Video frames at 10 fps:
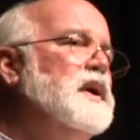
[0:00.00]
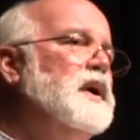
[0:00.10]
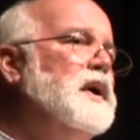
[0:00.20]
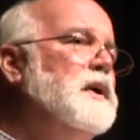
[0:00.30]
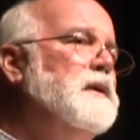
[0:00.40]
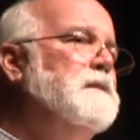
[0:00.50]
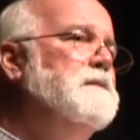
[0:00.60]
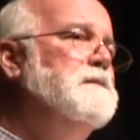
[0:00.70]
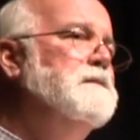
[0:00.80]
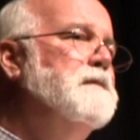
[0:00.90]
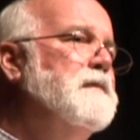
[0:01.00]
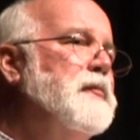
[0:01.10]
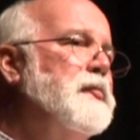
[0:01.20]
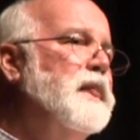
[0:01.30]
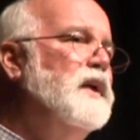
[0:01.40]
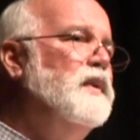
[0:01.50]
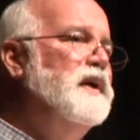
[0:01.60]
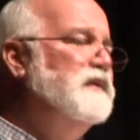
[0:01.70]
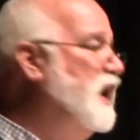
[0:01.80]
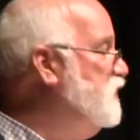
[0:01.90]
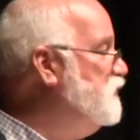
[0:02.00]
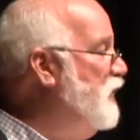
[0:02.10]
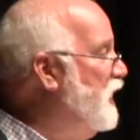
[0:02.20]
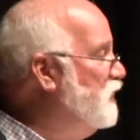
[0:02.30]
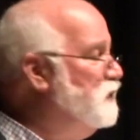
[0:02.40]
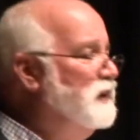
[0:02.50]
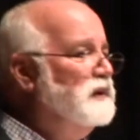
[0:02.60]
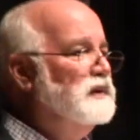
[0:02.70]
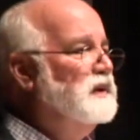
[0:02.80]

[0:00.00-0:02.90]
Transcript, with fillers: Uh, we have case management.